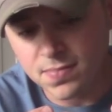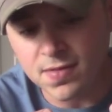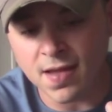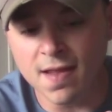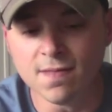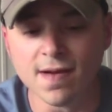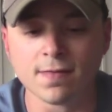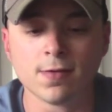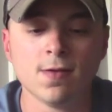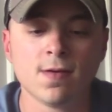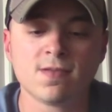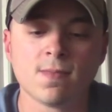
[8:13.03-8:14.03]
even after
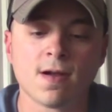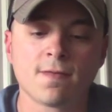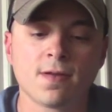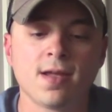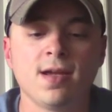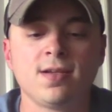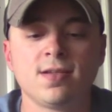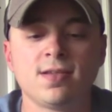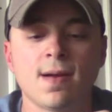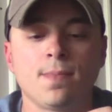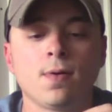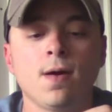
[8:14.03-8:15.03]
doing these modifications,
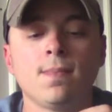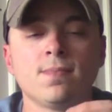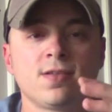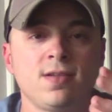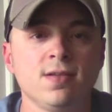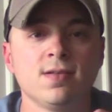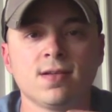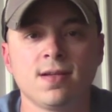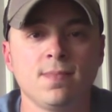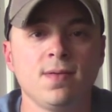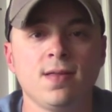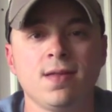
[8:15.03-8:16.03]
that problem's still
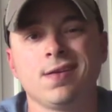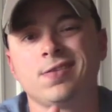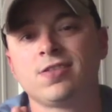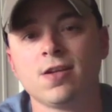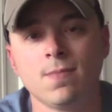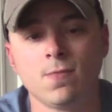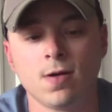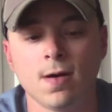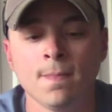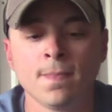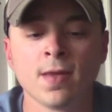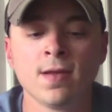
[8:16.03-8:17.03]
gonna be there
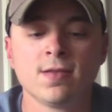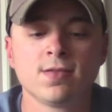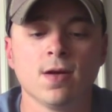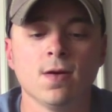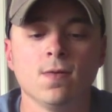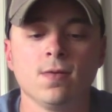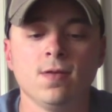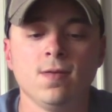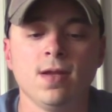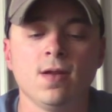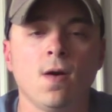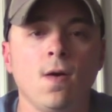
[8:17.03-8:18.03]
somewhat. So you
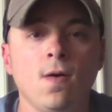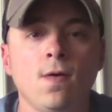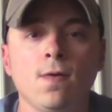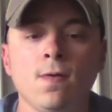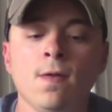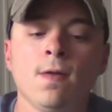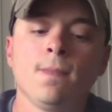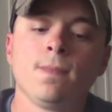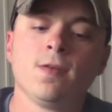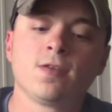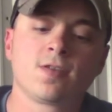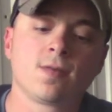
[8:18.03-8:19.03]
need all
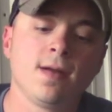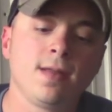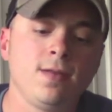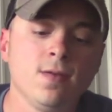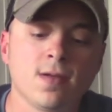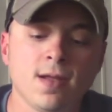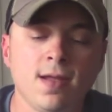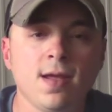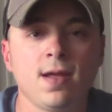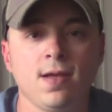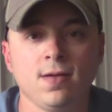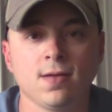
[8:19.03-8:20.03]
the strength you can
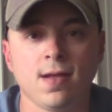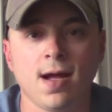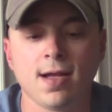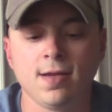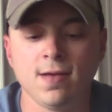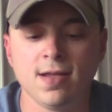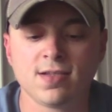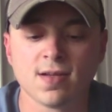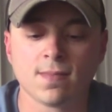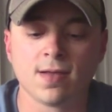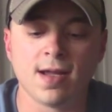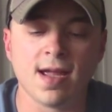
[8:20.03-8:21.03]
get in your line. You need
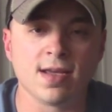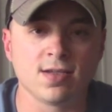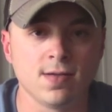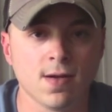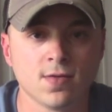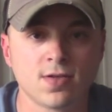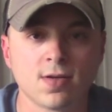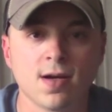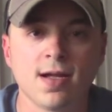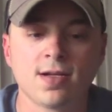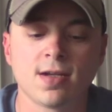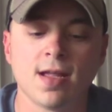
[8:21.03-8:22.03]
something that has no
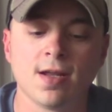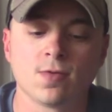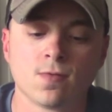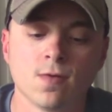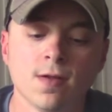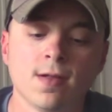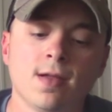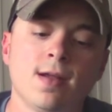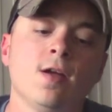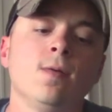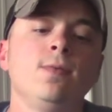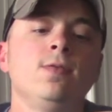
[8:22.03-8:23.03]
stretch, and it's really going to
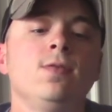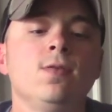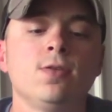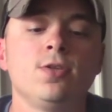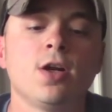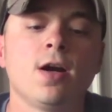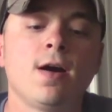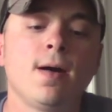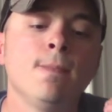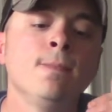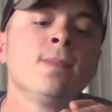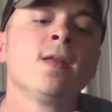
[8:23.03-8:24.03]
help you do your
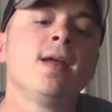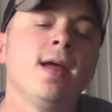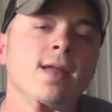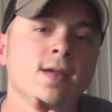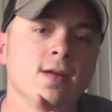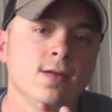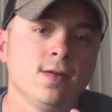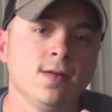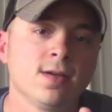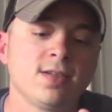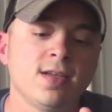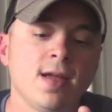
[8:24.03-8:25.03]
job and get a good
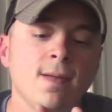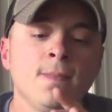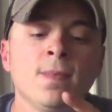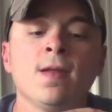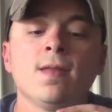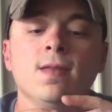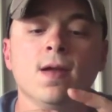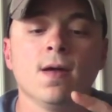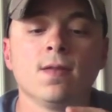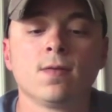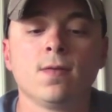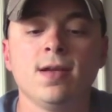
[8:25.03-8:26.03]
hook set. The
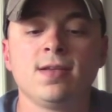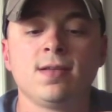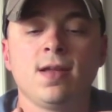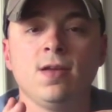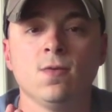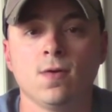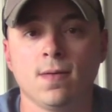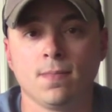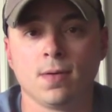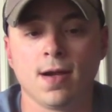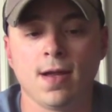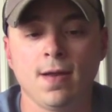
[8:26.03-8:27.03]
other reason that you want
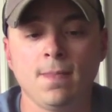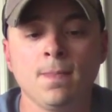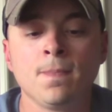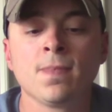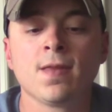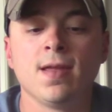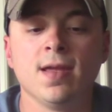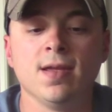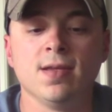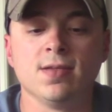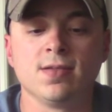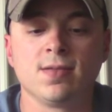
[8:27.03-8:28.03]
braid
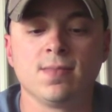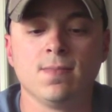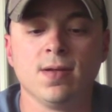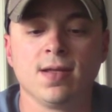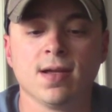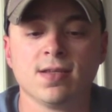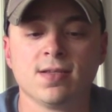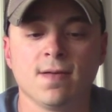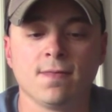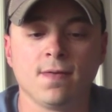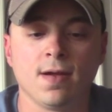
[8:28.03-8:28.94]
is because of,